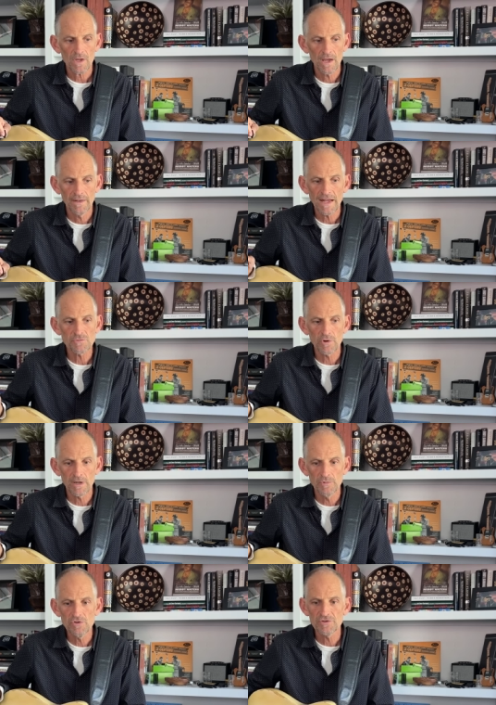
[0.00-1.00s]
And that's what
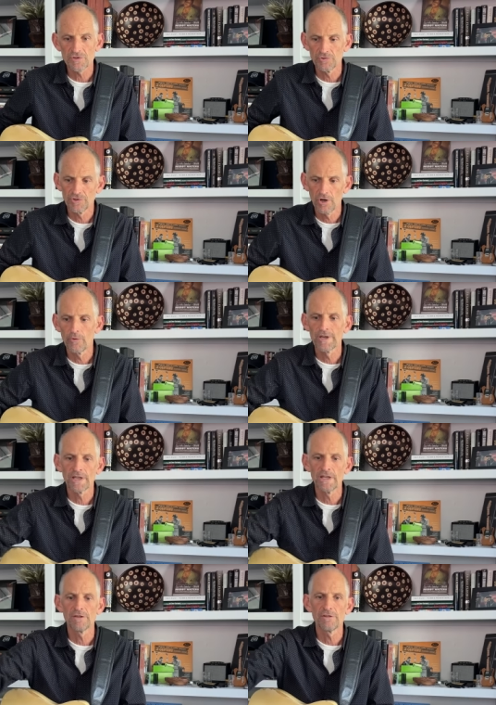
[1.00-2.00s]
I'm used to, going
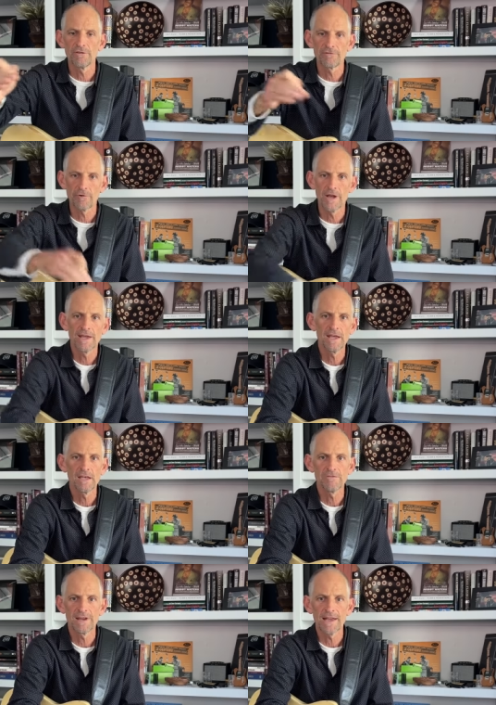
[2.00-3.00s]
into the front end
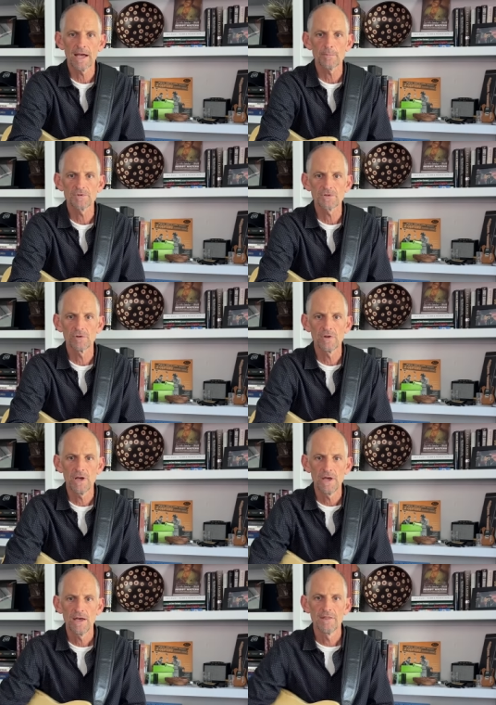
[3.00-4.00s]
of an amp. So
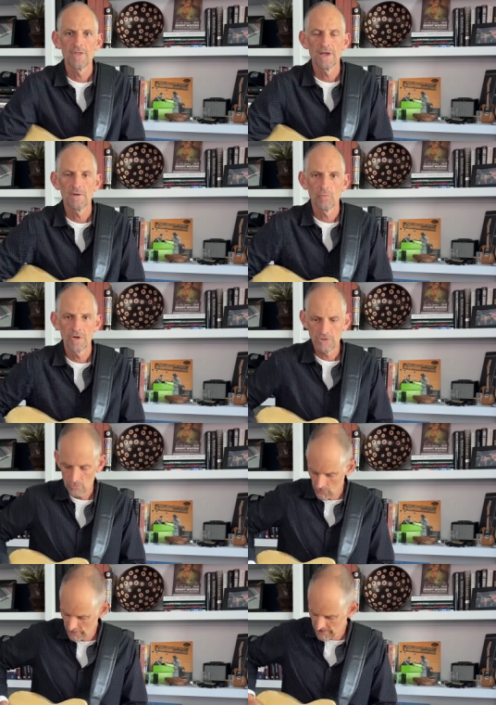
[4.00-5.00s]
that when you
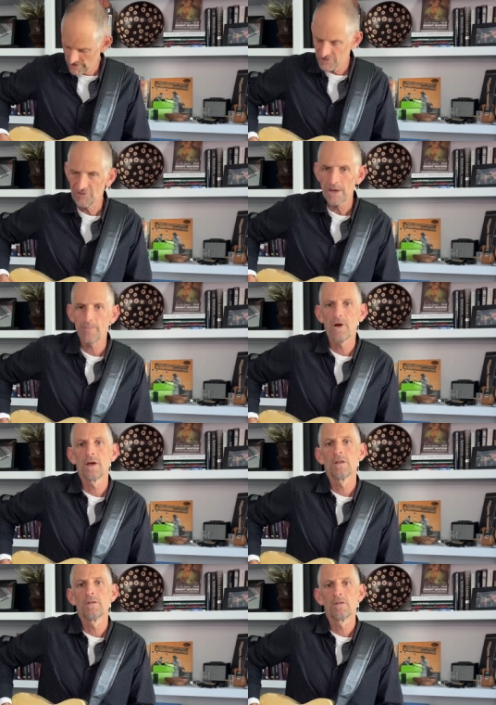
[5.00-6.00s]
really step
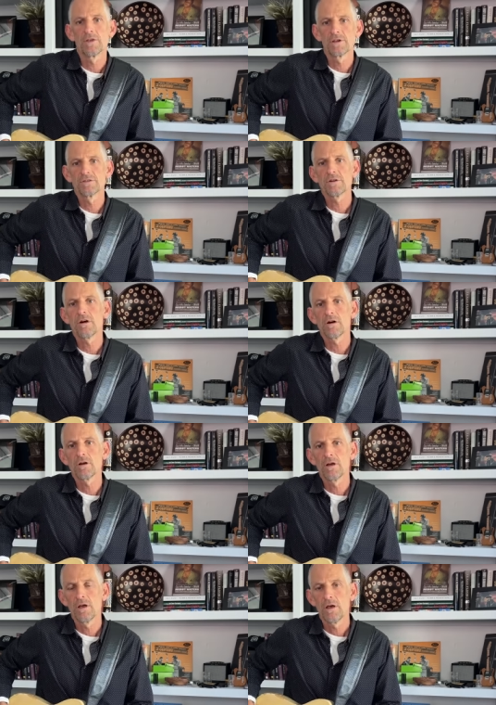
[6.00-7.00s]
on the
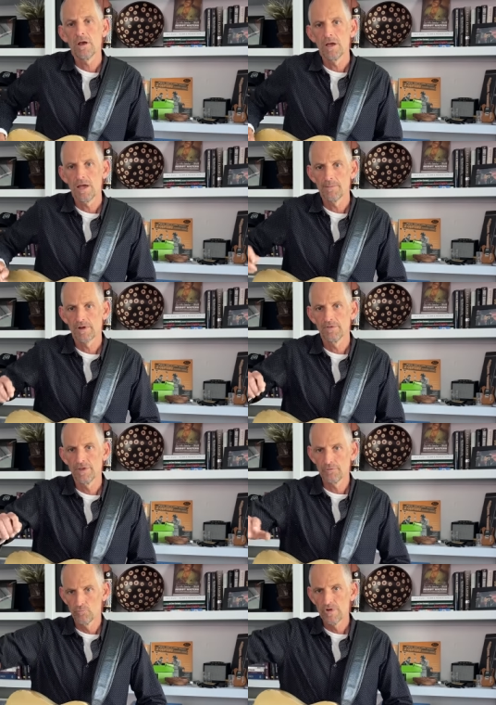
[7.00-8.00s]
guitar, it,
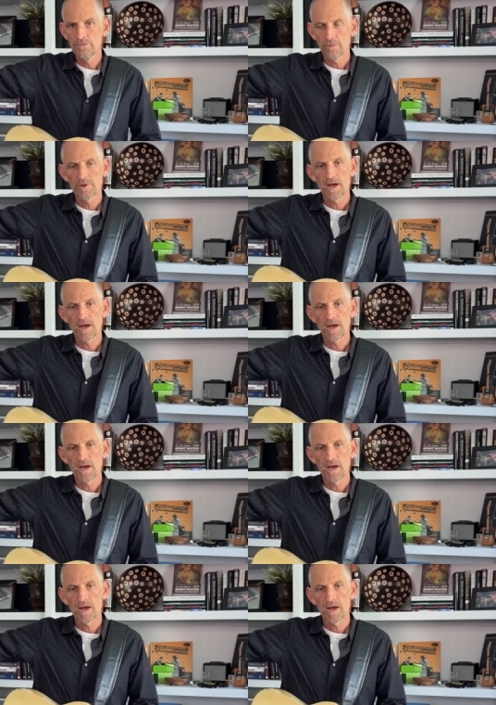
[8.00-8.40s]
the reverb